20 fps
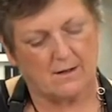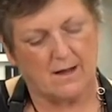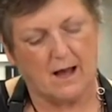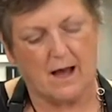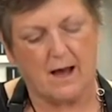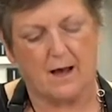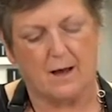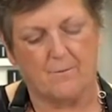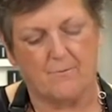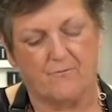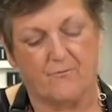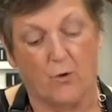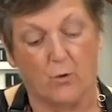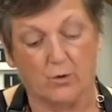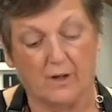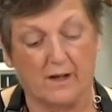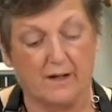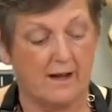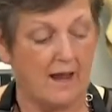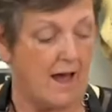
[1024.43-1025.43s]
um, fold
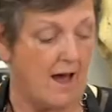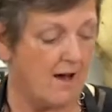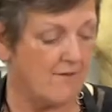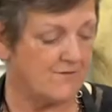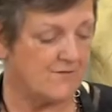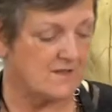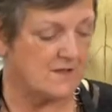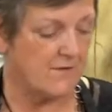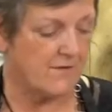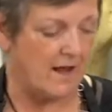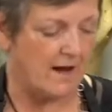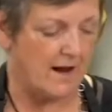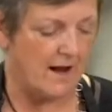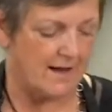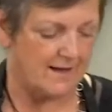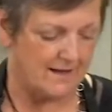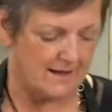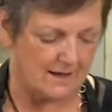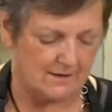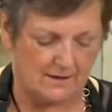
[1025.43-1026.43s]
it in half so that I
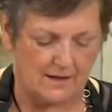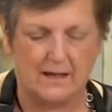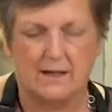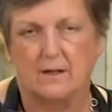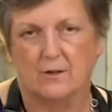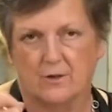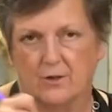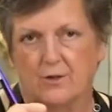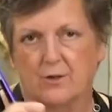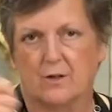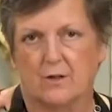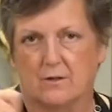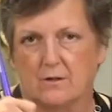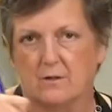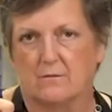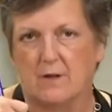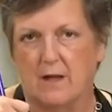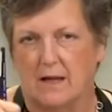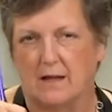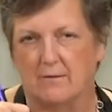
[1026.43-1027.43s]
get like a
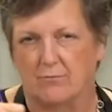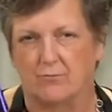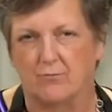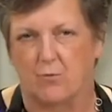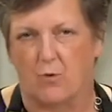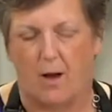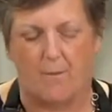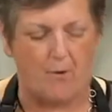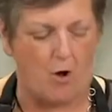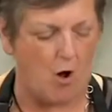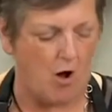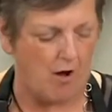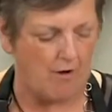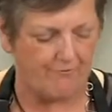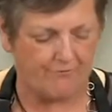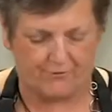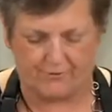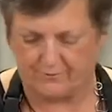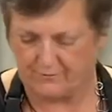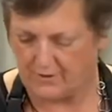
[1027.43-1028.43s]
good like rub
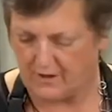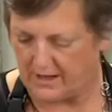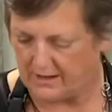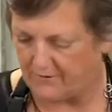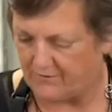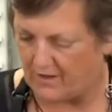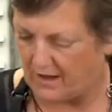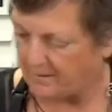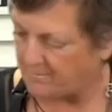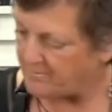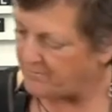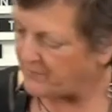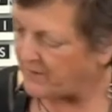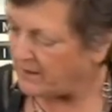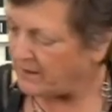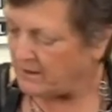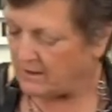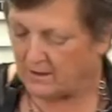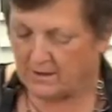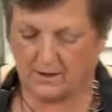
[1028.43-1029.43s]
off kind of thing.
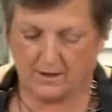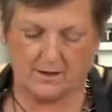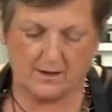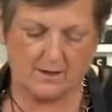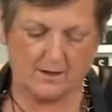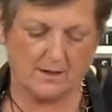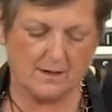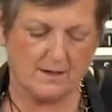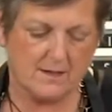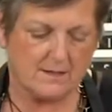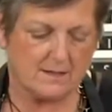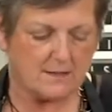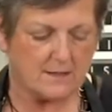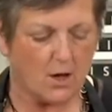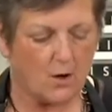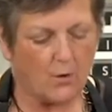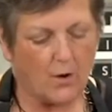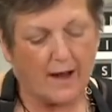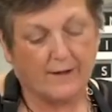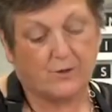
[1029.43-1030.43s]

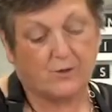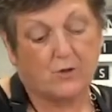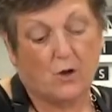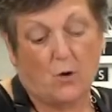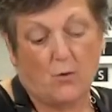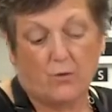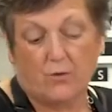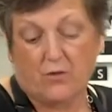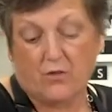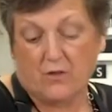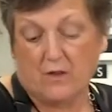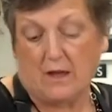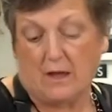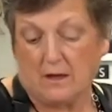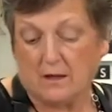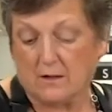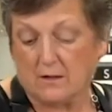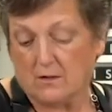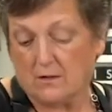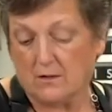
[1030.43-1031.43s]
So I don't
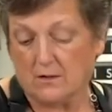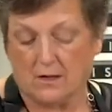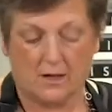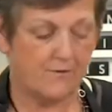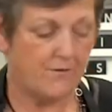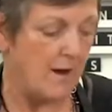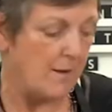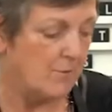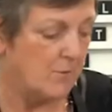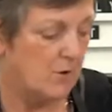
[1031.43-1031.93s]
think, if I'm